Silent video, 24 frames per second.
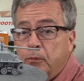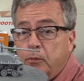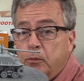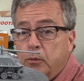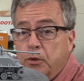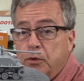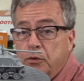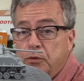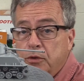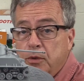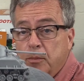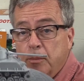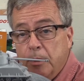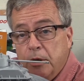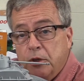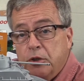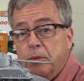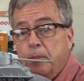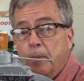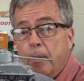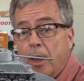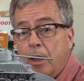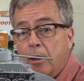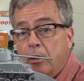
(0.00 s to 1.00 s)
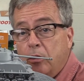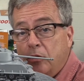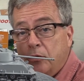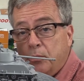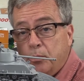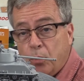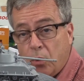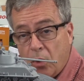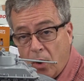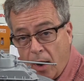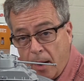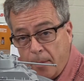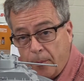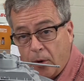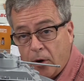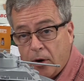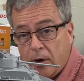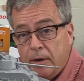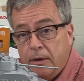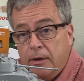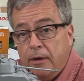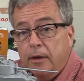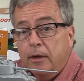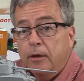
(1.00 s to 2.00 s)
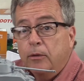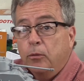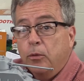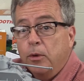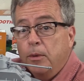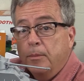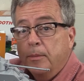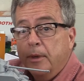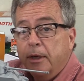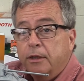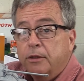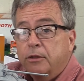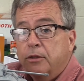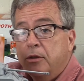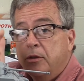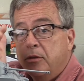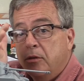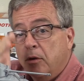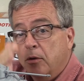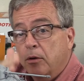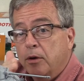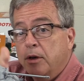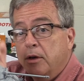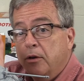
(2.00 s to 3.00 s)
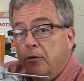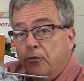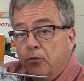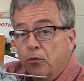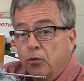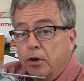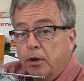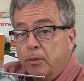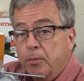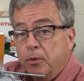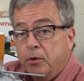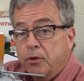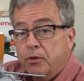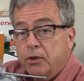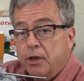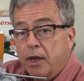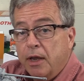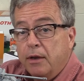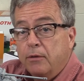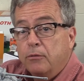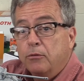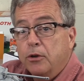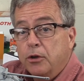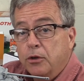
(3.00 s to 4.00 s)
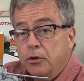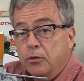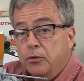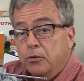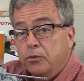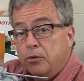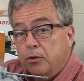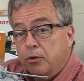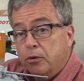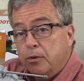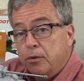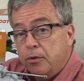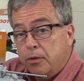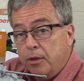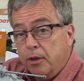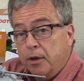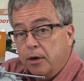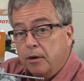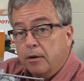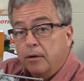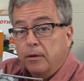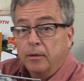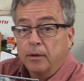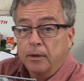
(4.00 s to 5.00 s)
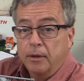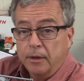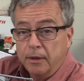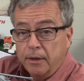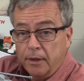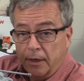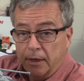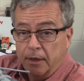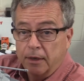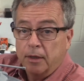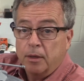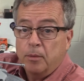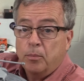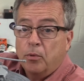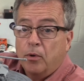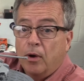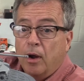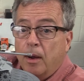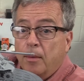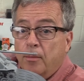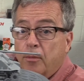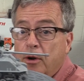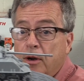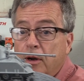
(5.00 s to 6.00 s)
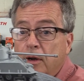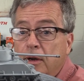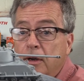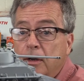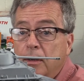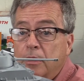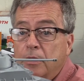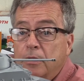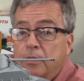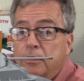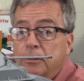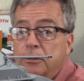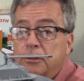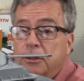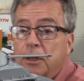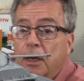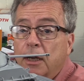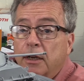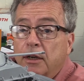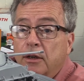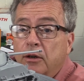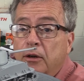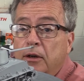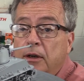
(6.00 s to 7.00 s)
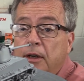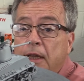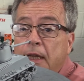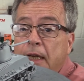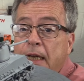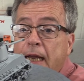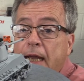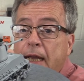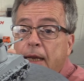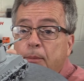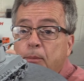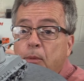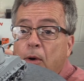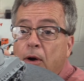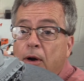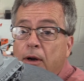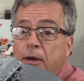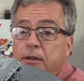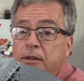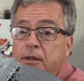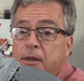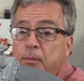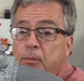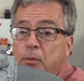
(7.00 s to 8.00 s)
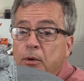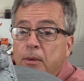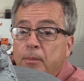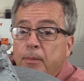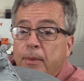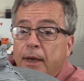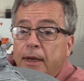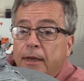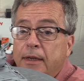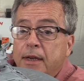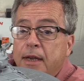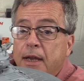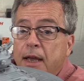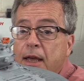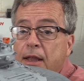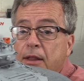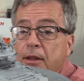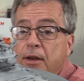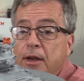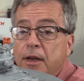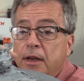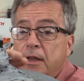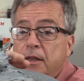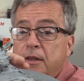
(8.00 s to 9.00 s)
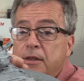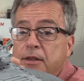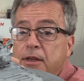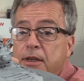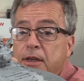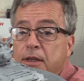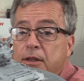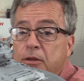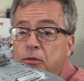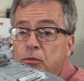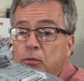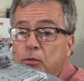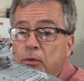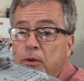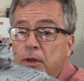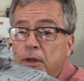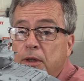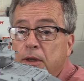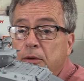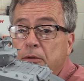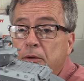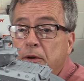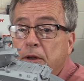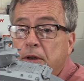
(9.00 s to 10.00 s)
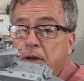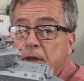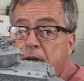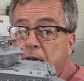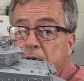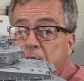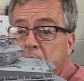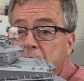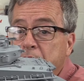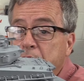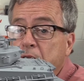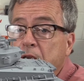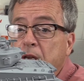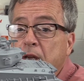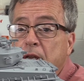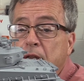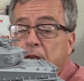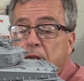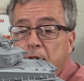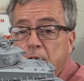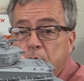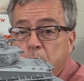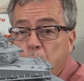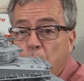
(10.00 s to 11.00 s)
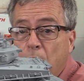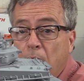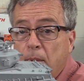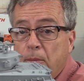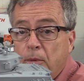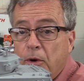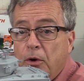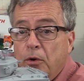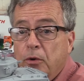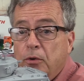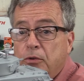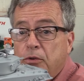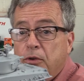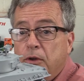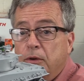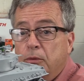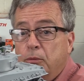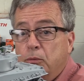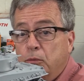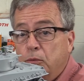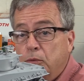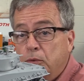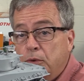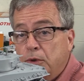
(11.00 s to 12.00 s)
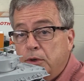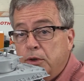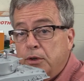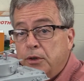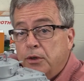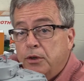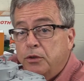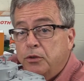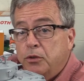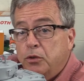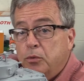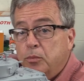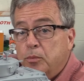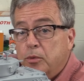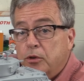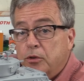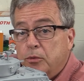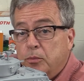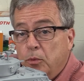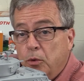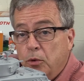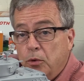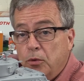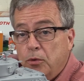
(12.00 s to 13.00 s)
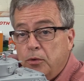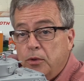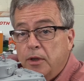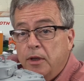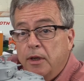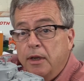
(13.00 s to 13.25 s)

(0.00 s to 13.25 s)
We use the Mission Models primer. We mixed 30 to 40% reducer or thinner into the primer, shot it onto the tank parts. I put it back together. You can see it's really, really nice. This primer goes on really super smooth.